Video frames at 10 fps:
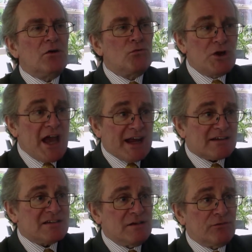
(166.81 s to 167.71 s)

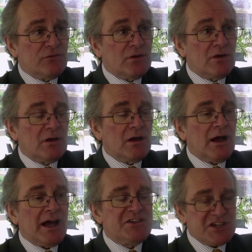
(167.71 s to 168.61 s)
reactive
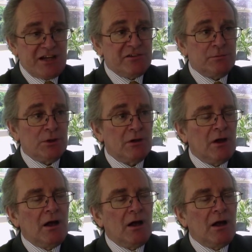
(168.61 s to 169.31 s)
and changeable.